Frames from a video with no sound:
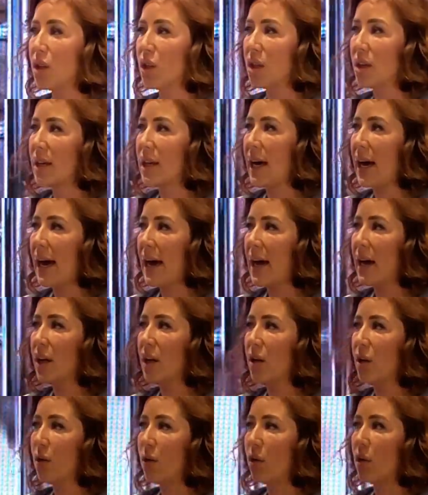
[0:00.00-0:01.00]
look at
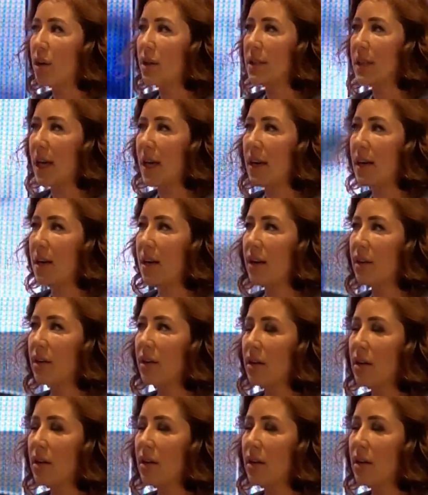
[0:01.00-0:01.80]
your data